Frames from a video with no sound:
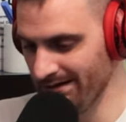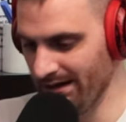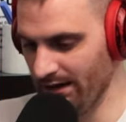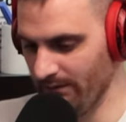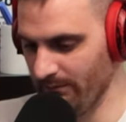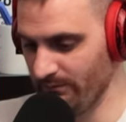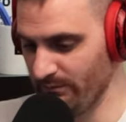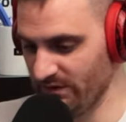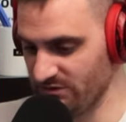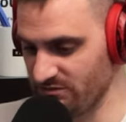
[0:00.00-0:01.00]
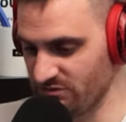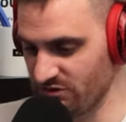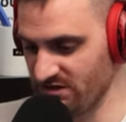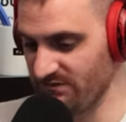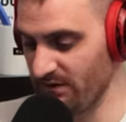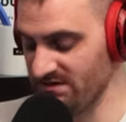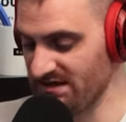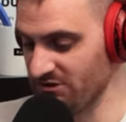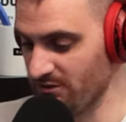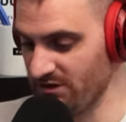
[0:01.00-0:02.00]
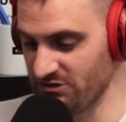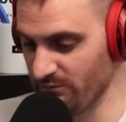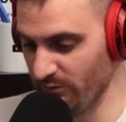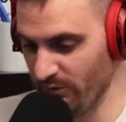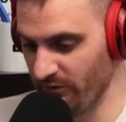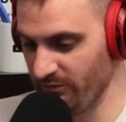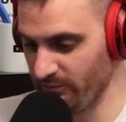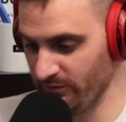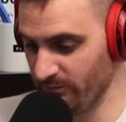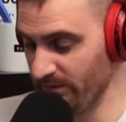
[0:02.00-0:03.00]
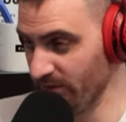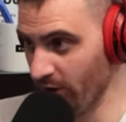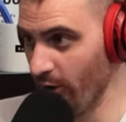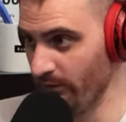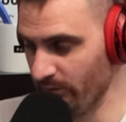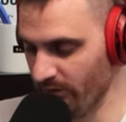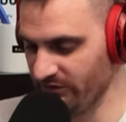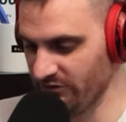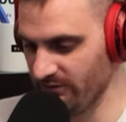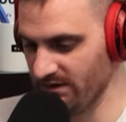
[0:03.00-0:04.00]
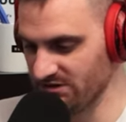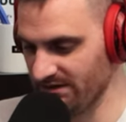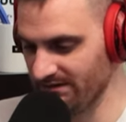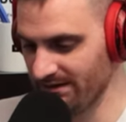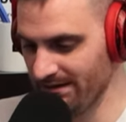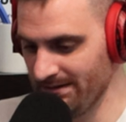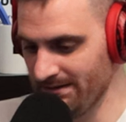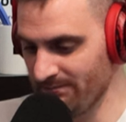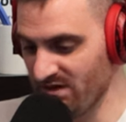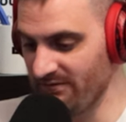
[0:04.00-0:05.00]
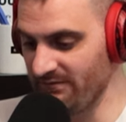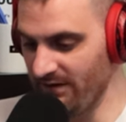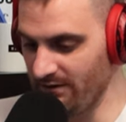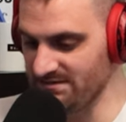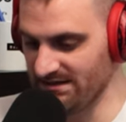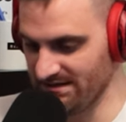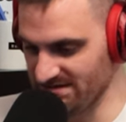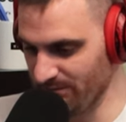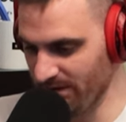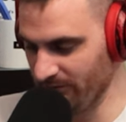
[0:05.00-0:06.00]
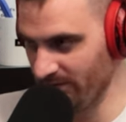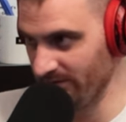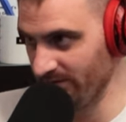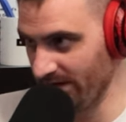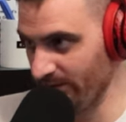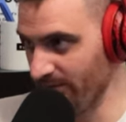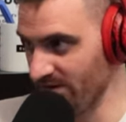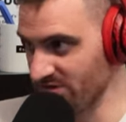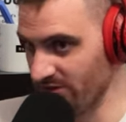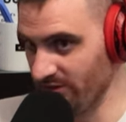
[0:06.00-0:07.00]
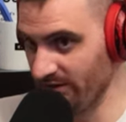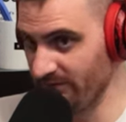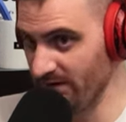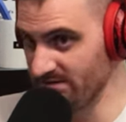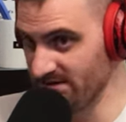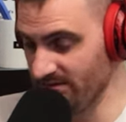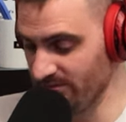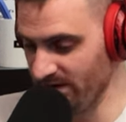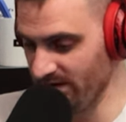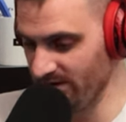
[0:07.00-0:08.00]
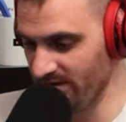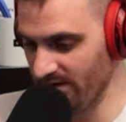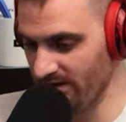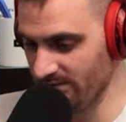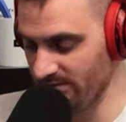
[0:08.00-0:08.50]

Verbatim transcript: Um, but transferrin saturation would both would be low in both situations. Mm-hmm ferritin's the big one, like I mentioned earlier. Ferritin being uh,